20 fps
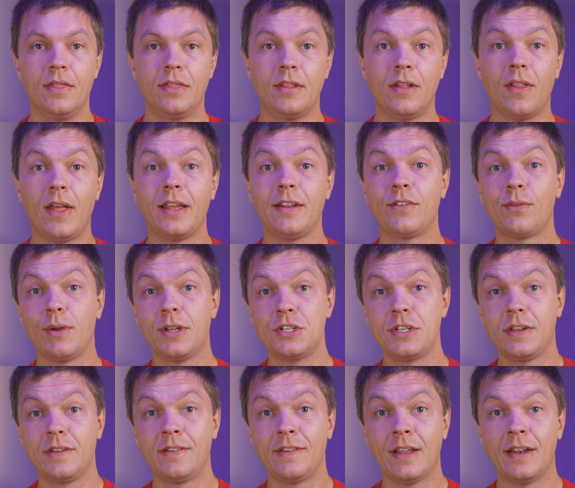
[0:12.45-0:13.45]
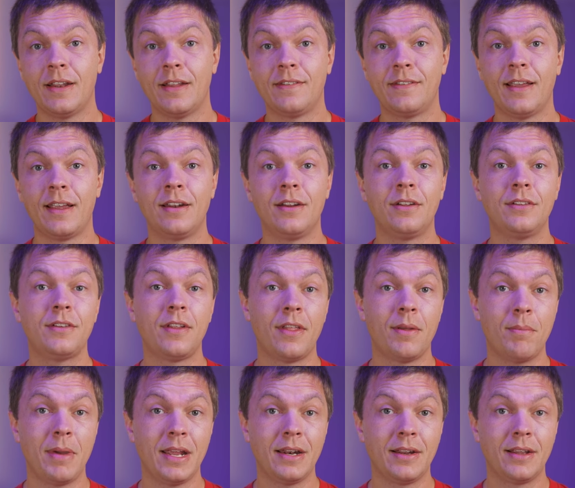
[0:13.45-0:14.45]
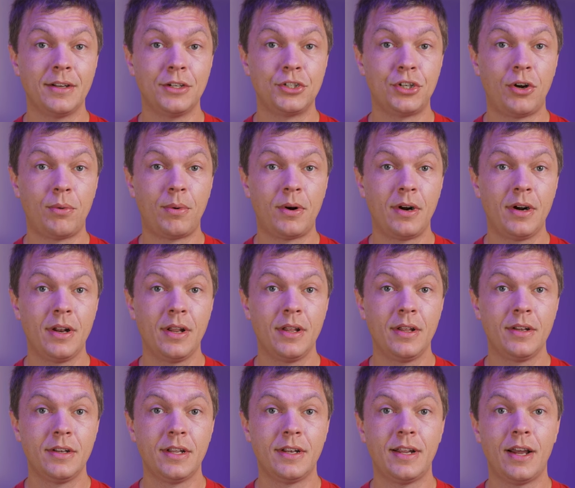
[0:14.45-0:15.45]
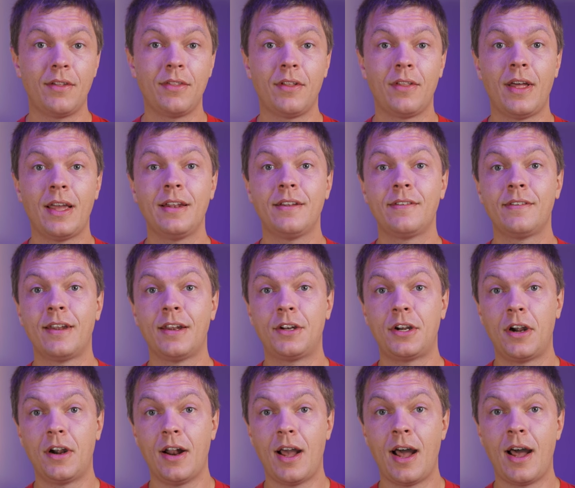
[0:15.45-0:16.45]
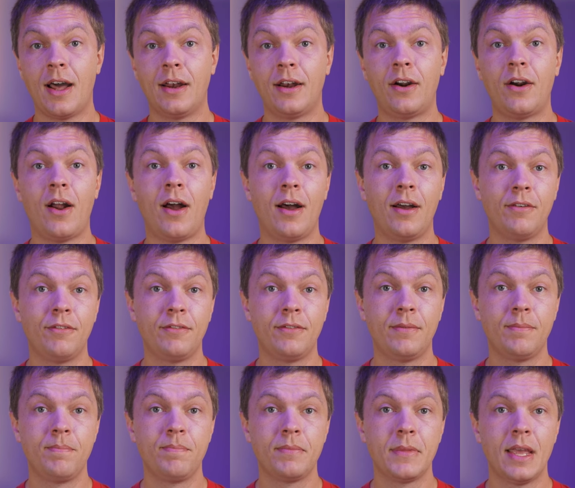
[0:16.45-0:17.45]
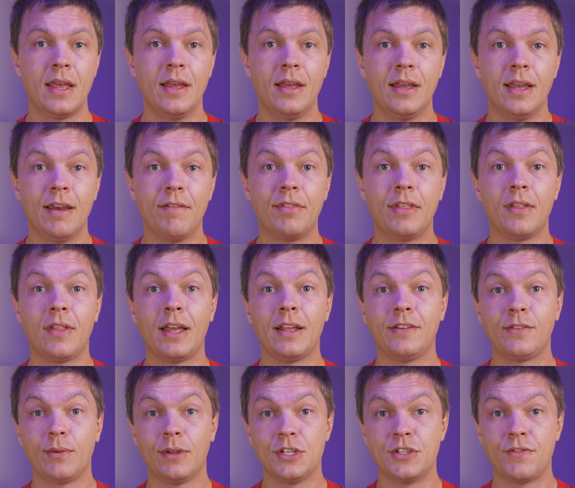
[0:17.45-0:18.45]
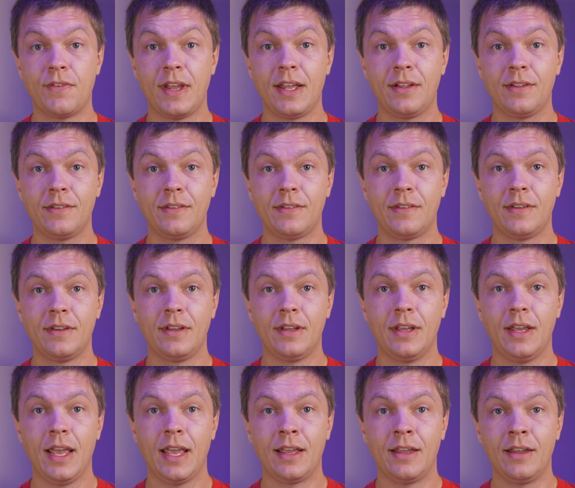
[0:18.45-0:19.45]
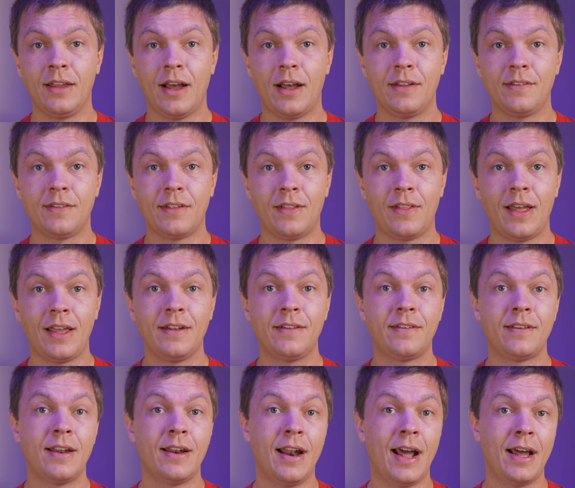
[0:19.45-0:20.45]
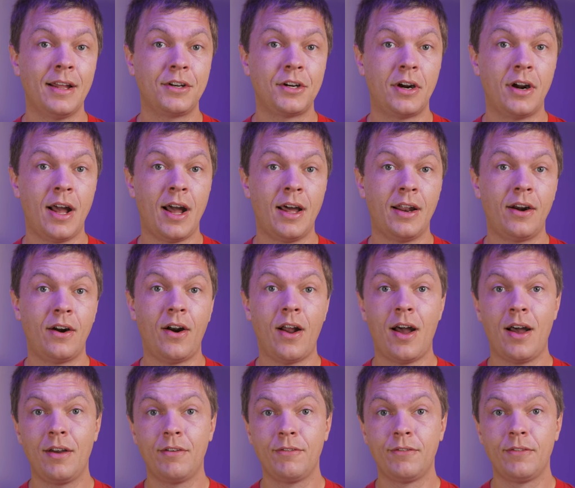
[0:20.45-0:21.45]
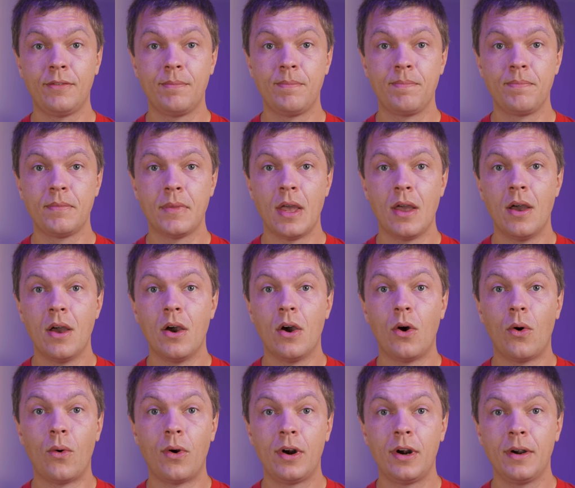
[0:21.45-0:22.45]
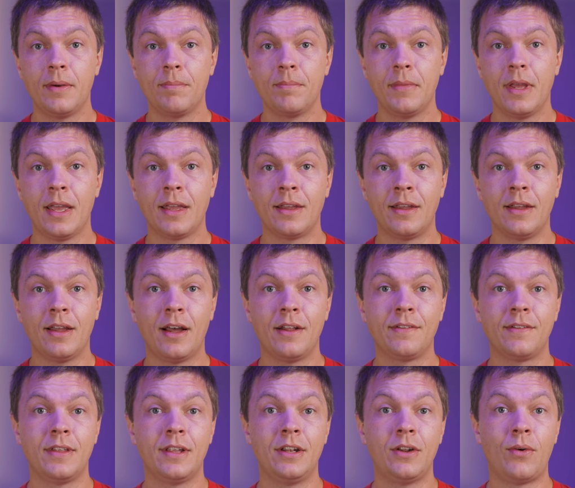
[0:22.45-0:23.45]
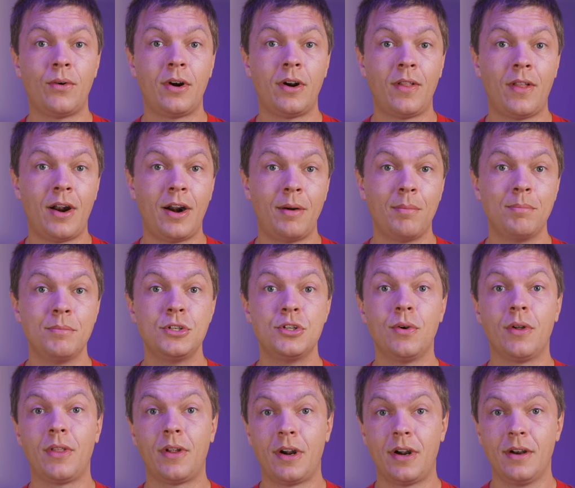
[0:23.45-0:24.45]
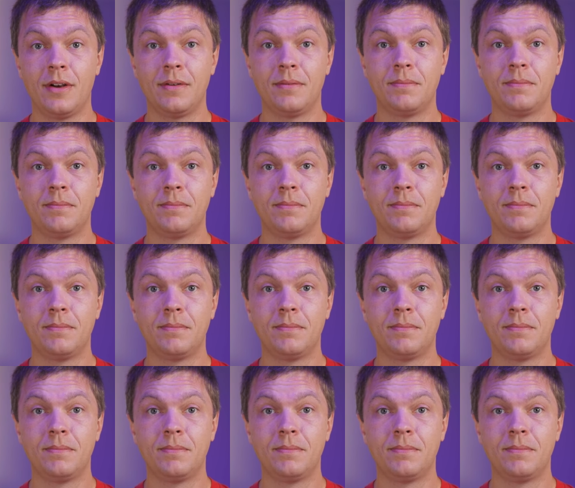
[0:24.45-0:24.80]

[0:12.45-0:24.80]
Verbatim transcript: The light switches send a signal to the main control board to tell the lights to turn on or off. If the light switch fails, it can cause the lights to not turn on or off, or it can cause the door alarm to alert.